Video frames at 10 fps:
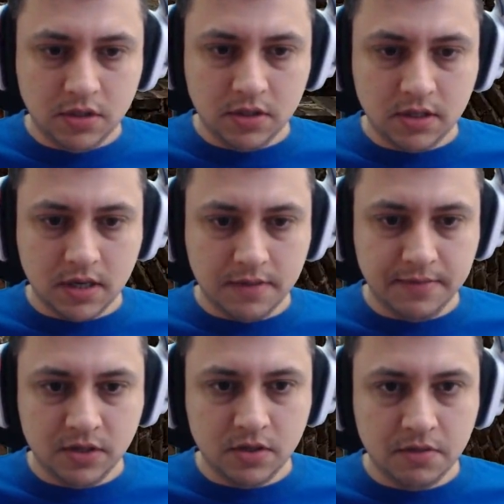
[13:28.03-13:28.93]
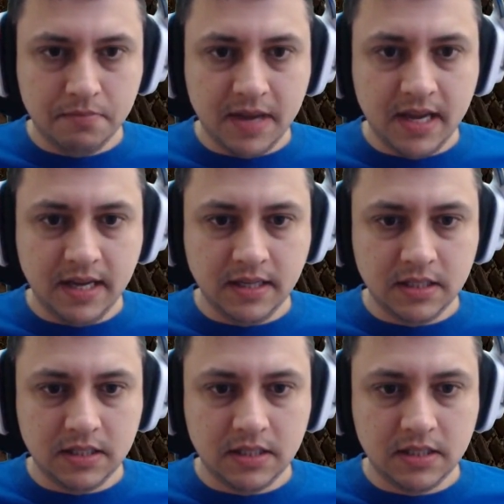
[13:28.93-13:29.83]
come into the
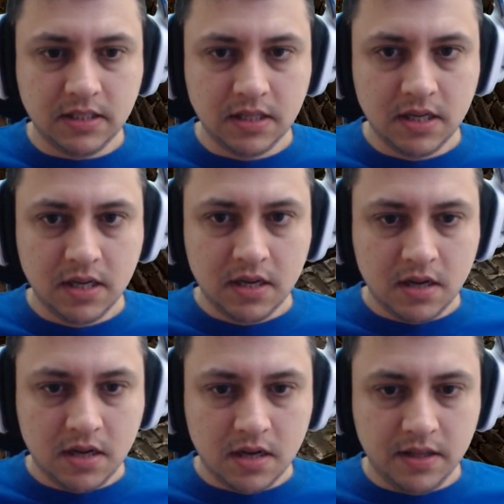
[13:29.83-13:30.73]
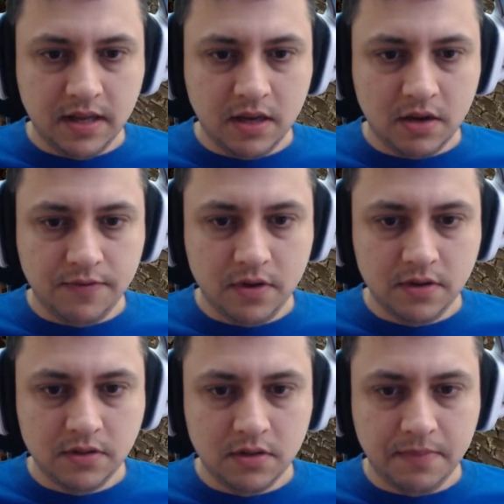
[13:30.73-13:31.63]
base. Are they gonna fall
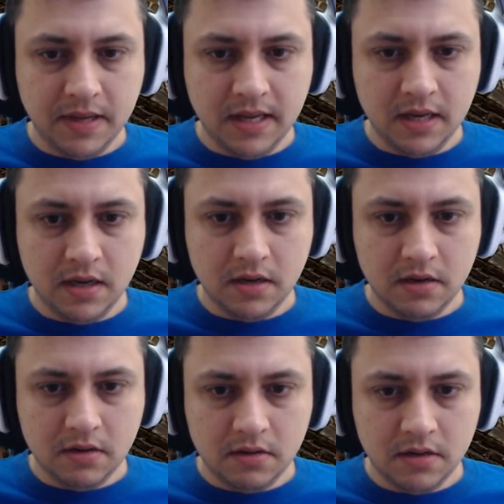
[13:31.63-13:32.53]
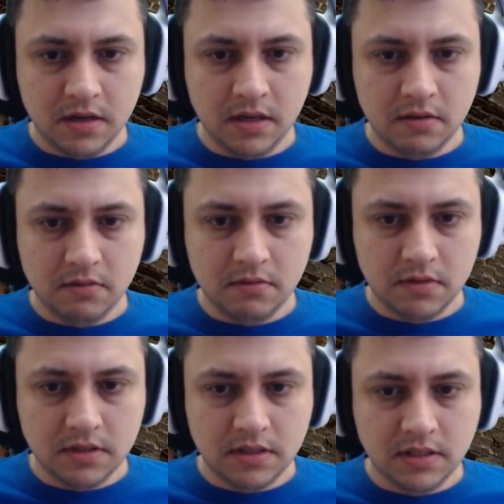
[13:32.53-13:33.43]
into the pit? All right,
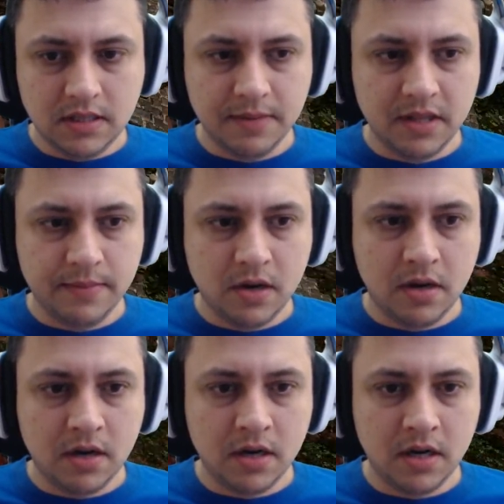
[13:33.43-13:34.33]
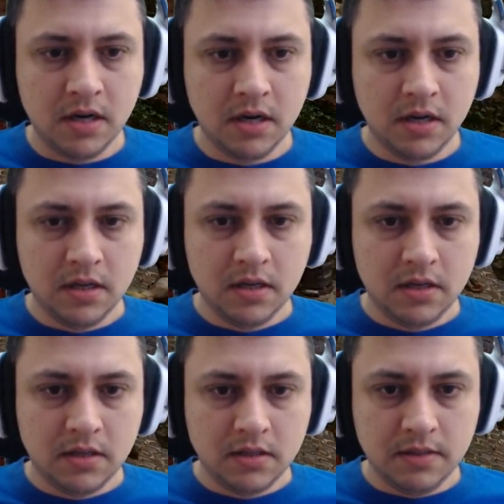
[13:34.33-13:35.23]
well, some of them are.
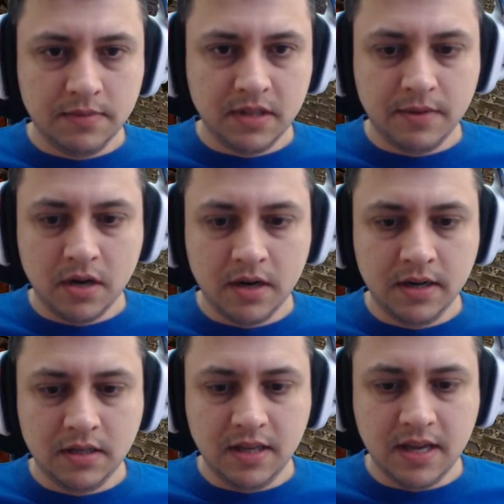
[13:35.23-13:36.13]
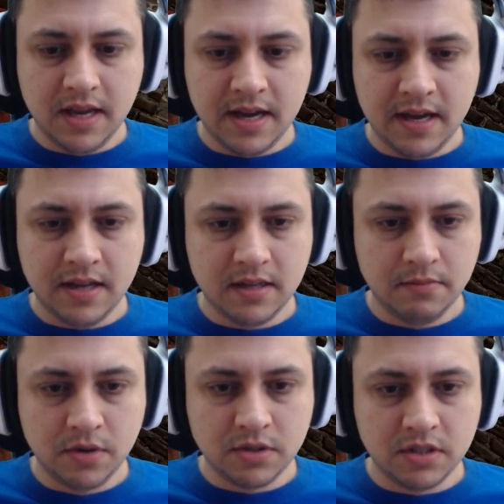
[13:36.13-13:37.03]
Some of them aren't, yeah.
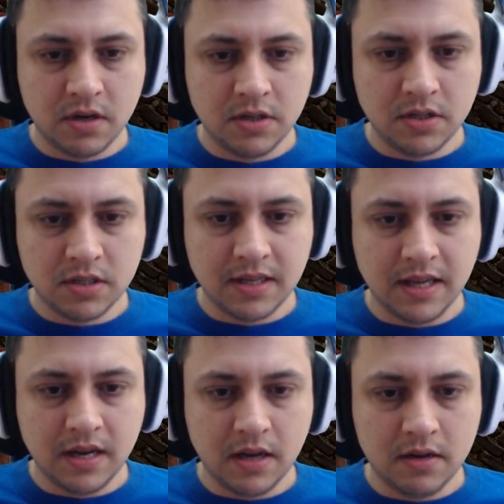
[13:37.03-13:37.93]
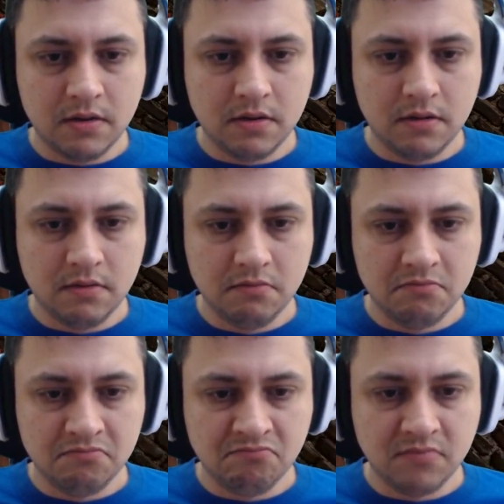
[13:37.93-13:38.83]
Most are just getting,
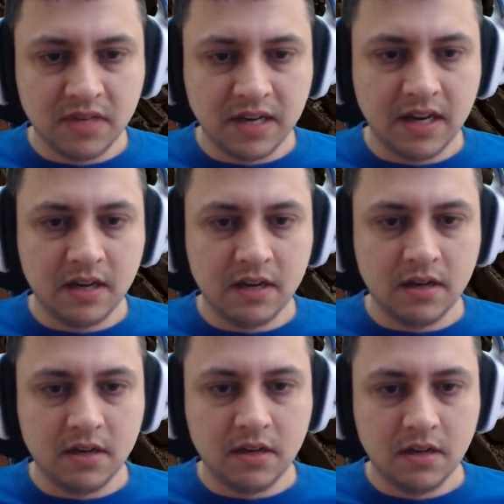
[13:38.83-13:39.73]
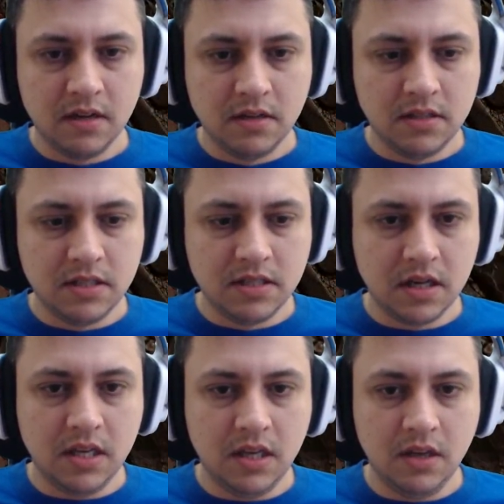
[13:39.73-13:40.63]
they're getting
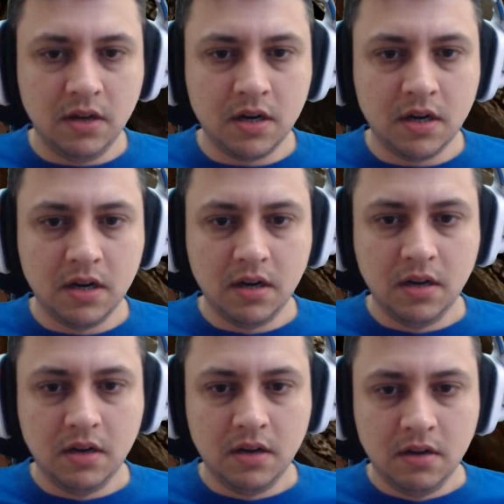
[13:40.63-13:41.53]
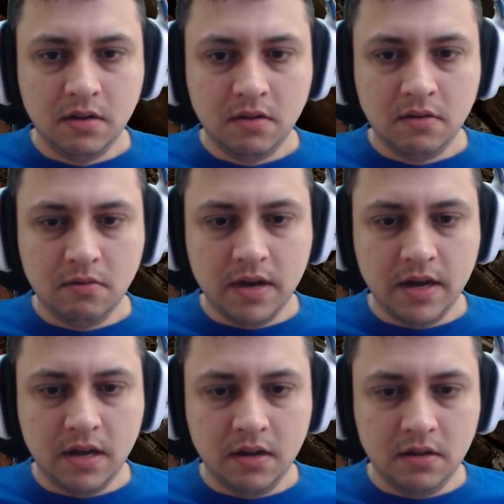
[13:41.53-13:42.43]
stuck here.
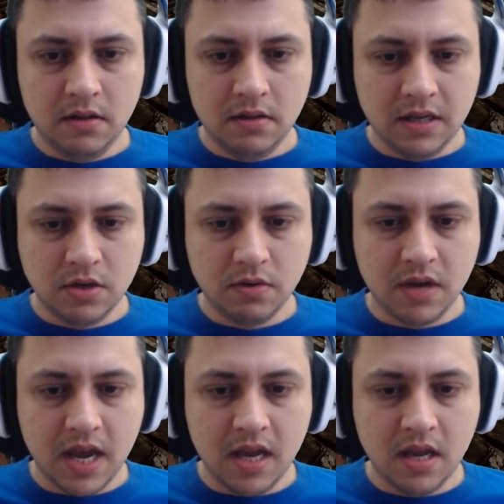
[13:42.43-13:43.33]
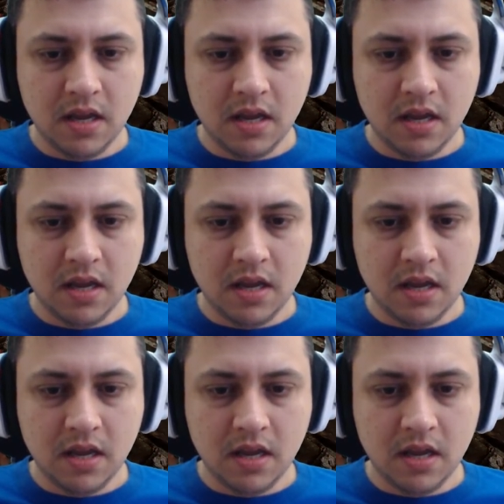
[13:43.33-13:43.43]
Well, that's okay.